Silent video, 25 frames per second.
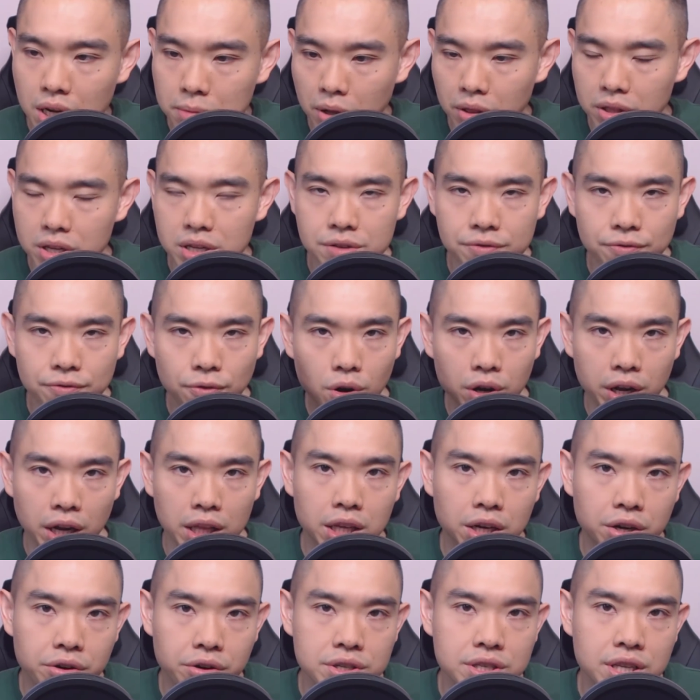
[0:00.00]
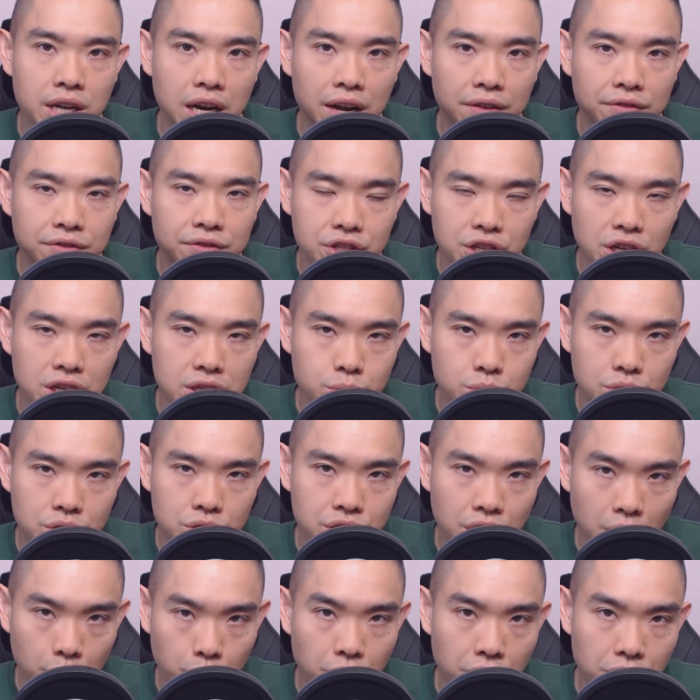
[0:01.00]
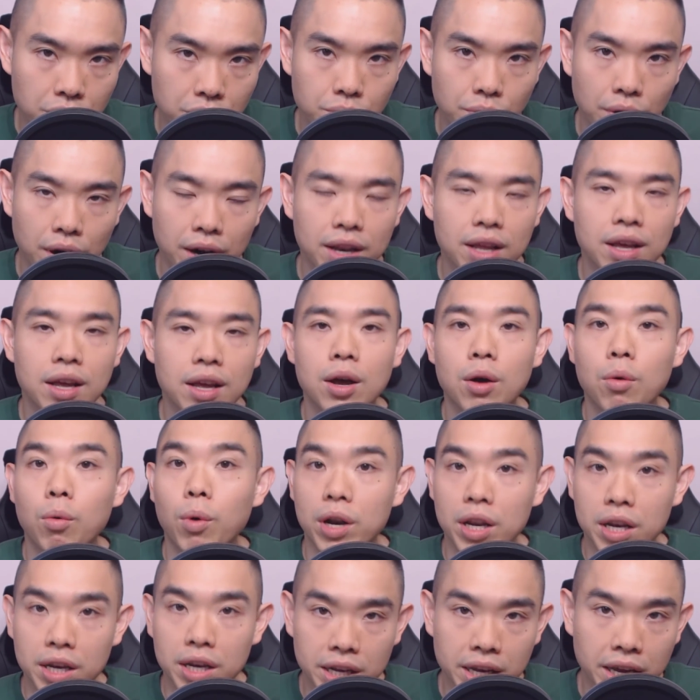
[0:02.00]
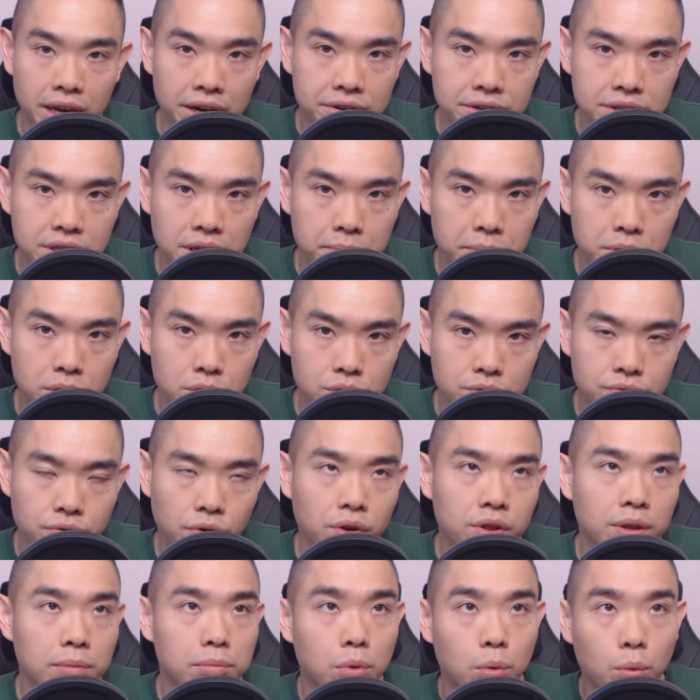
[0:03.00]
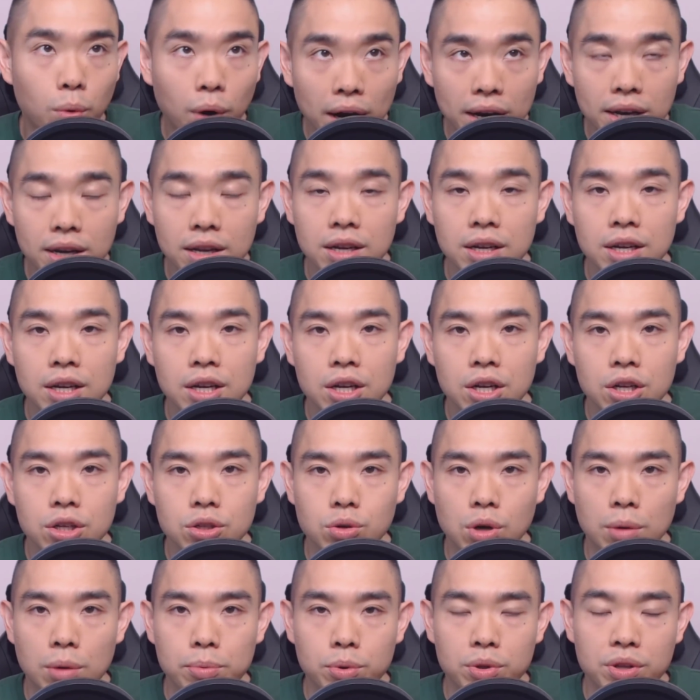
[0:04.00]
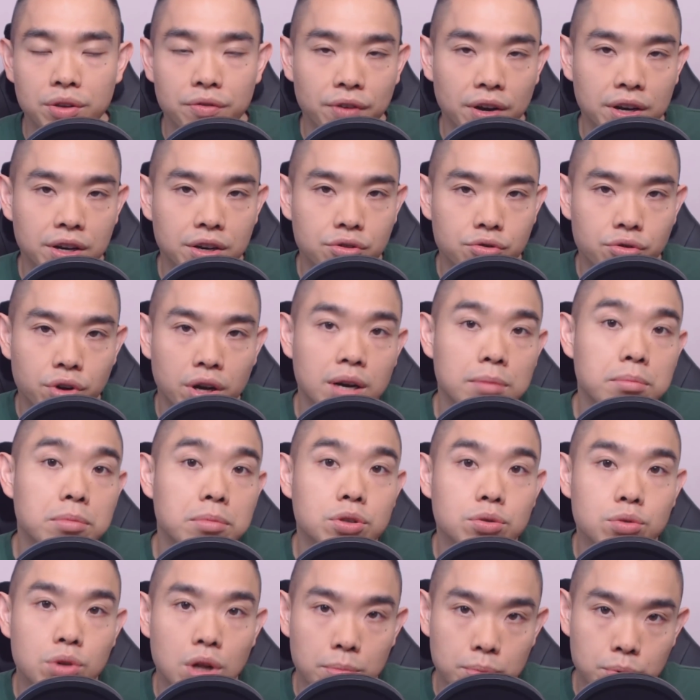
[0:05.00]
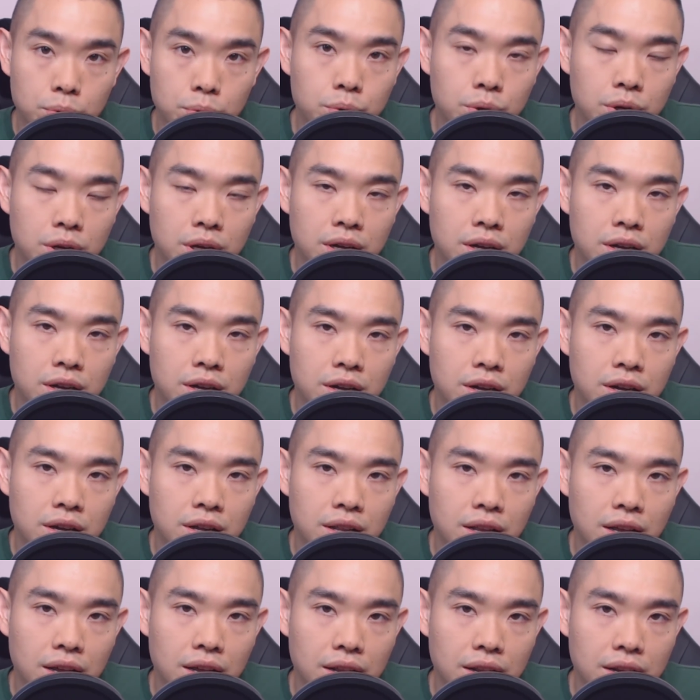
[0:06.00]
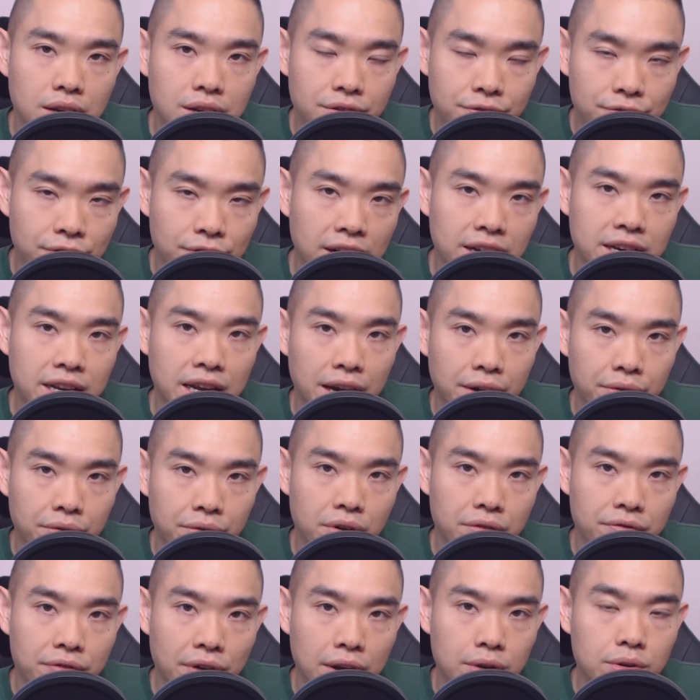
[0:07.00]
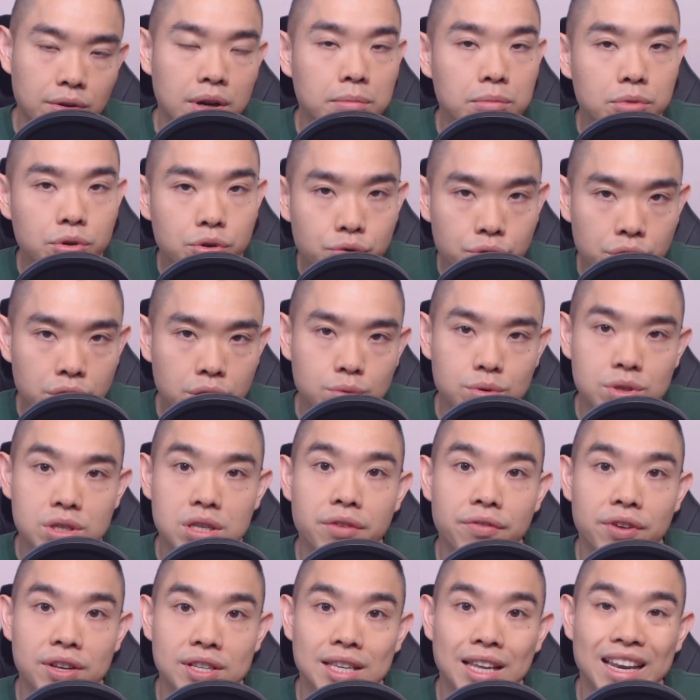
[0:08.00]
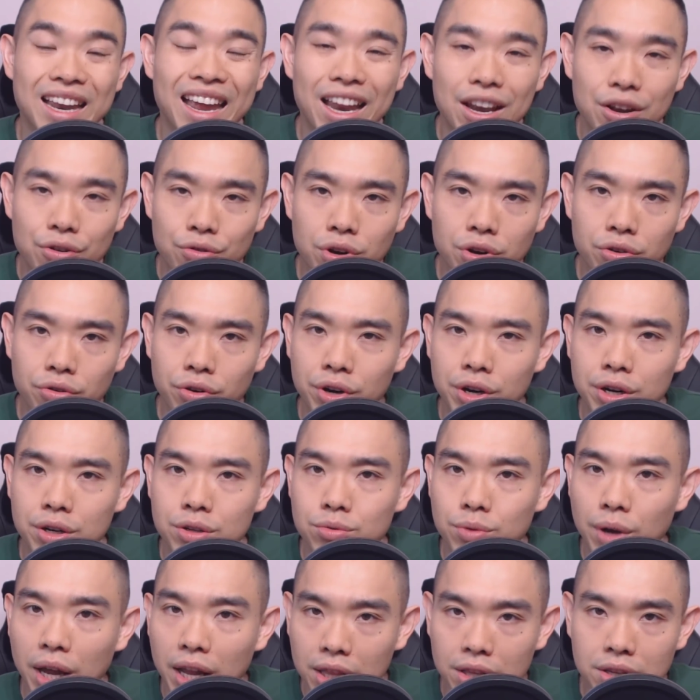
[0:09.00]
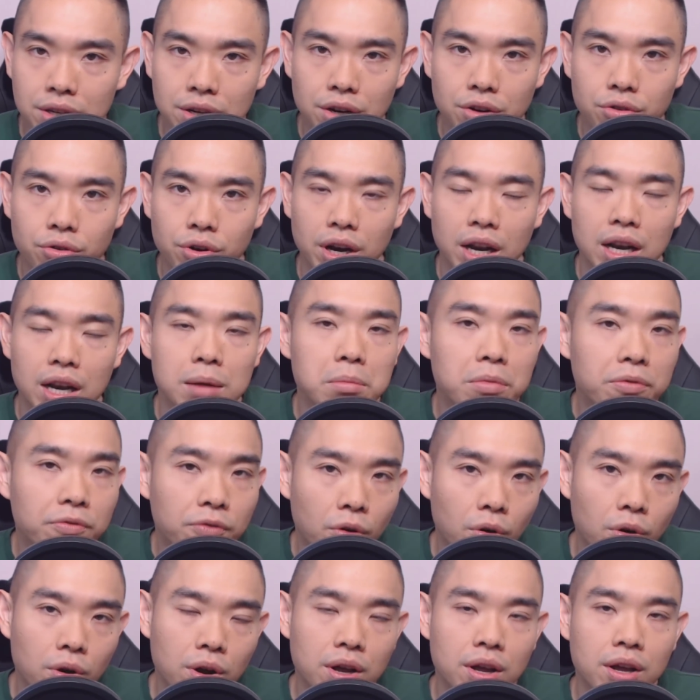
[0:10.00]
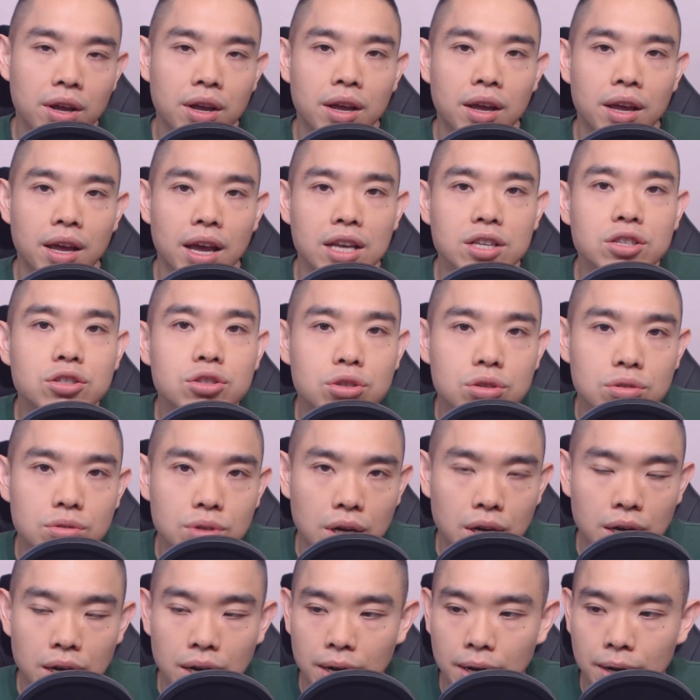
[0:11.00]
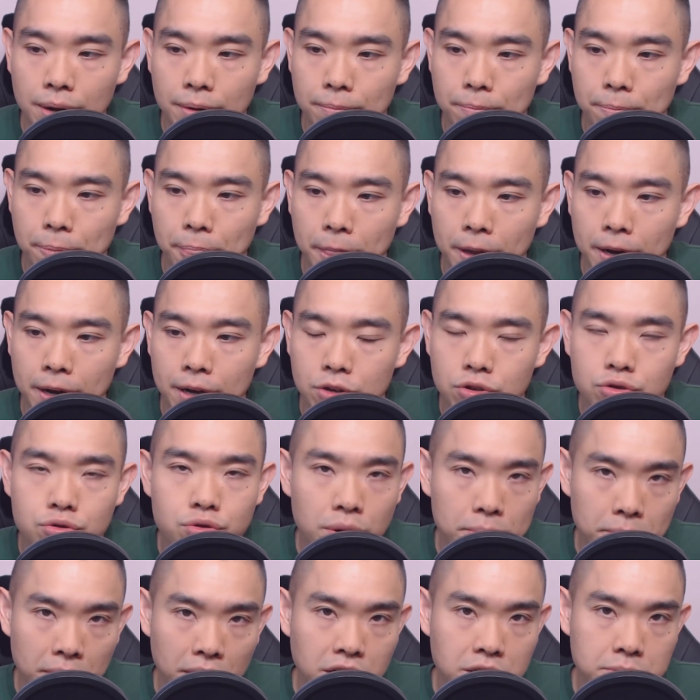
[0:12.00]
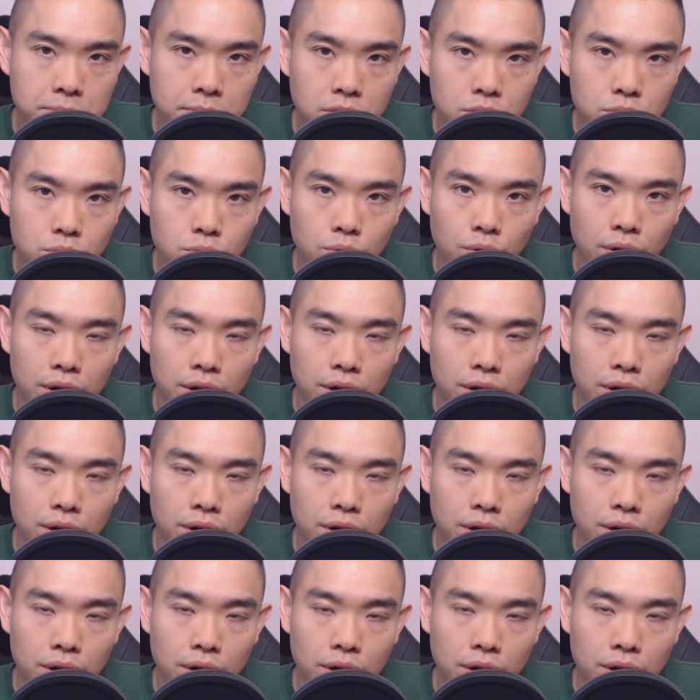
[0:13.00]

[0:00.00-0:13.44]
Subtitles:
about these 4 categories that I've just shared with you, right? What indicators can be used for? Number 1, to help you define the trend. Number 2, help you define the area of value. Number 3, to serve as an entry trigger to enter a trade. And number 4, as trade management tool,